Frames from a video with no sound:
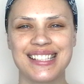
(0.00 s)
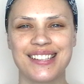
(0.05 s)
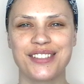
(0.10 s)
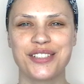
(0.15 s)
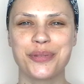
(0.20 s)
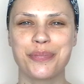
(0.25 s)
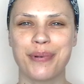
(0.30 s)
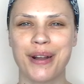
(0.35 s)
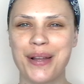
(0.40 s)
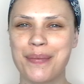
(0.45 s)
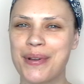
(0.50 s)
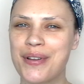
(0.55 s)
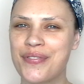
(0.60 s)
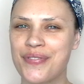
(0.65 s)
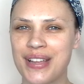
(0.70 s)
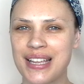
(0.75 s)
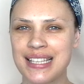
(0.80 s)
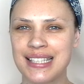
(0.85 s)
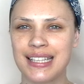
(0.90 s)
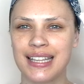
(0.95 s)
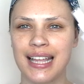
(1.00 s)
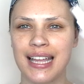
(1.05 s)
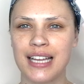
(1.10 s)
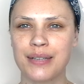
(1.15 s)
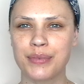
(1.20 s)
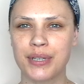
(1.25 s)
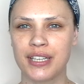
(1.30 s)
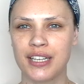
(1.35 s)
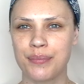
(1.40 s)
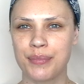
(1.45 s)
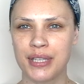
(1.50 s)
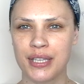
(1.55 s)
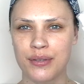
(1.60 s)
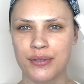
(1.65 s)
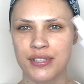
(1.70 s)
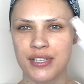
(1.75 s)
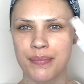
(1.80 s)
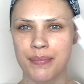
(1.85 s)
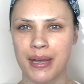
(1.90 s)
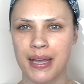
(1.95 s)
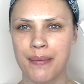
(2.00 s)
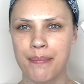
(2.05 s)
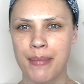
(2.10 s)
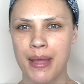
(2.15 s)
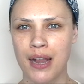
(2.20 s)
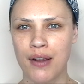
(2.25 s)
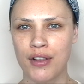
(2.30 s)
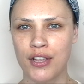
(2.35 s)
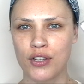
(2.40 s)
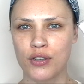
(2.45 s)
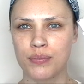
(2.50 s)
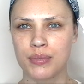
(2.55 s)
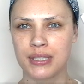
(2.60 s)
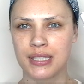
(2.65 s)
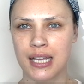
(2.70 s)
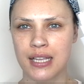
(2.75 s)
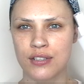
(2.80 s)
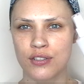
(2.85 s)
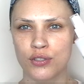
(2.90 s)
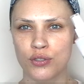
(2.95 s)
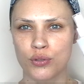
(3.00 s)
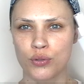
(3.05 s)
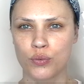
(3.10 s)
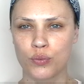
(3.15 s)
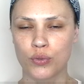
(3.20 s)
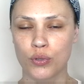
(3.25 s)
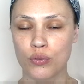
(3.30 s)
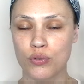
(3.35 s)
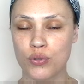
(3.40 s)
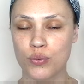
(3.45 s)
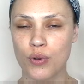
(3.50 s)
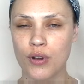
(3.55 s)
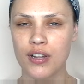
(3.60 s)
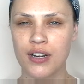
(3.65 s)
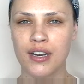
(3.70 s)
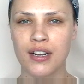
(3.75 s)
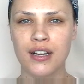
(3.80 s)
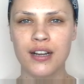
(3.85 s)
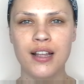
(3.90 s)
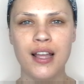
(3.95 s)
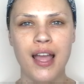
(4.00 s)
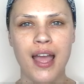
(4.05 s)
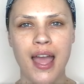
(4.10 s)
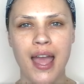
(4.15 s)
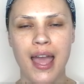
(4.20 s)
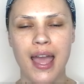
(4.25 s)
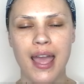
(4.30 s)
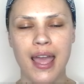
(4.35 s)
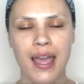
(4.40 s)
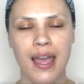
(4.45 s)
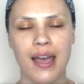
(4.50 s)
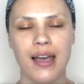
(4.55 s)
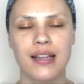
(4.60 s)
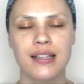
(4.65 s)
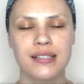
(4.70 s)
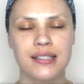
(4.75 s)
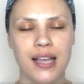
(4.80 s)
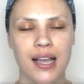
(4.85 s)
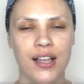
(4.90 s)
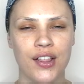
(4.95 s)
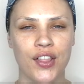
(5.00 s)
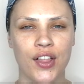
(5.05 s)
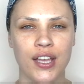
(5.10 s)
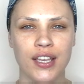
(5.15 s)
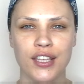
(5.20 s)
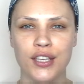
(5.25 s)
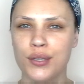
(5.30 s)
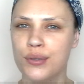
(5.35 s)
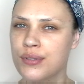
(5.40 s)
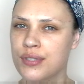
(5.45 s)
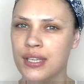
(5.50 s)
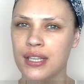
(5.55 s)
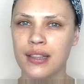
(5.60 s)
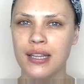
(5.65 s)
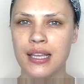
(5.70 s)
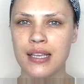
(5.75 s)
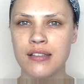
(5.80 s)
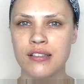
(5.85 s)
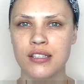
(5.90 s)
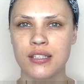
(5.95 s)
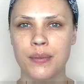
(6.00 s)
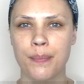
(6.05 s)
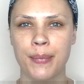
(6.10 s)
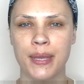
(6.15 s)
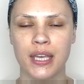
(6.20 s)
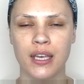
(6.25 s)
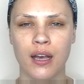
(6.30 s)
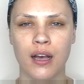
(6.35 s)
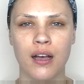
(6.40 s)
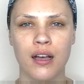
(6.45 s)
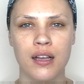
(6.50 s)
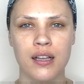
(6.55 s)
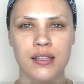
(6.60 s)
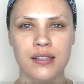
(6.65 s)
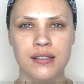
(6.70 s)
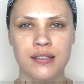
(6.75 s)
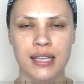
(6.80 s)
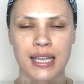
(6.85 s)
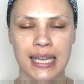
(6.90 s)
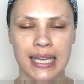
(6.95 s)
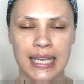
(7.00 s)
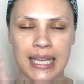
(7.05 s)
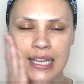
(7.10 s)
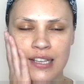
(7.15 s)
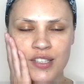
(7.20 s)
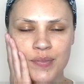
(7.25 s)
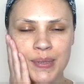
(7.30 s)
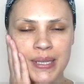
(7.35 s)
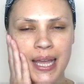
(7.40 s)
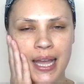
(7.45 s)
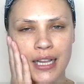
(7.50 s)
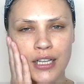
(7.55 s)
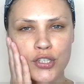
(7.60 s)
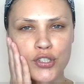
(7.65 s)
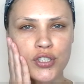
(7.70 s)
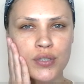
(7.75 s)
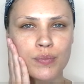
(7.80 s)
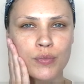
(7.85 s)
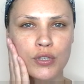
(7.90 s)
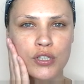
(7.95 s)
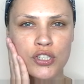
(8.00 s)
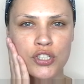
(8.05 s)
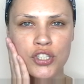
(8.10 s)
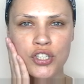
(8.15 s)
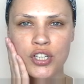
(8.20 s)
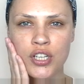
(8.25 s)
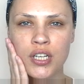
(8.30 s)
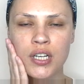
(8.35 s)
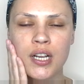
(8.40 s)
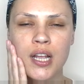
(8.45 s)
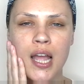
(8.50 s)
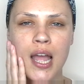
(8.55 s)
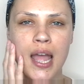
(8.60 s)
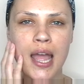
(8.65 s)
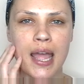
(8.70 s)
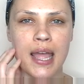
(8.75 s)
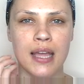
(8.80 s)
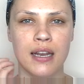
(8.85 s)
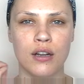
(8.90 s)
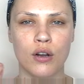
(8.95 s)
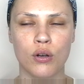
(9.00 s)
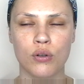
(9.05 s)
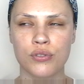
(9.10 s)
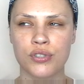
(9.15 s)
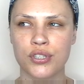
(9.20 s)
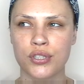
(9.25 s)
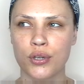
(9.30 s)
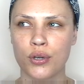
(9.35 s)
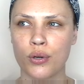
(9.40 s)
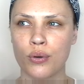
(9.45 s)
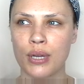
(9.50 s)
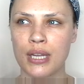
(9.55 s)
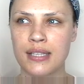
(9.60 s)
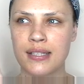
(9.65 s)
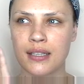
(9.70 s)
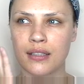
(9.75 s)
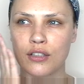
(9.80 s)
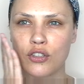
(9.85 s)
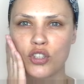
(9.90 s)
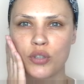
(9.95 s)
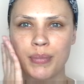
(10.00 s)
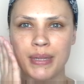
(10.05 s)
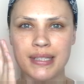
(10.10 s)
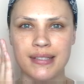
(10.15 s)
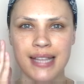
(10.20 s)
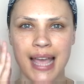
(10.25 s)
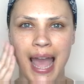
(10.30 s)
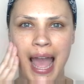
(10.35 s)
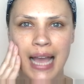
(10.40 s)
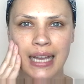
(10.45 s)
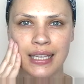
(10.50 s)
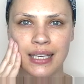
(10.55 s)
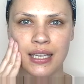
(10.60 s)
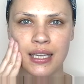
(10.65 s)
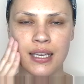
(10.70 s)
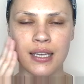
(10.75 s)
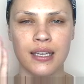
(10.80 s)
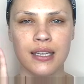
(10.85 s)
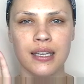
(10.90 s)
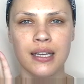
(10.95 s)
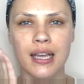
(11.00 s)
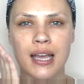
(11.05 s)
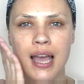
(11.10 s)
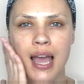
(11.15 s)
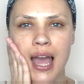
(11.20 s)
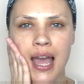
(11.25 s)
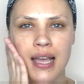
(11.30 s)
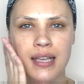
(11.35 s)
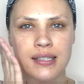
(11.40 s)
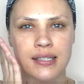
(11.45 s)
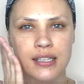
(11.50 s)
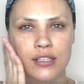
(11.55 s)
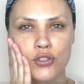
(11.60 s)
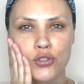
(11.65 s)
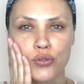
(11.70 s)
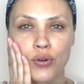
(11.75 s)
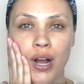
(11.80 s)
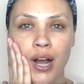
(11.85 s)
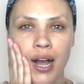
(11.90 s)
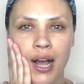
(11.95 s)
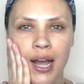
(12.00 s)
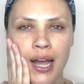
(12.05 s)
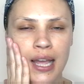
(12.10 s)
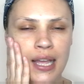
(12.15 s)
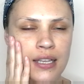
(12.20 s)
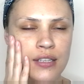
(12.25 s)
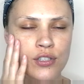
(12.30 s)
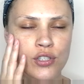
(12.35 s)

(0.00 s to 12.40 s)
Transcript: So to prime my face today, I'm going to be using my Mario Badescu Rose Water. And I like using this because it gives me extra moisture and also it's a little bit tacky as it dry.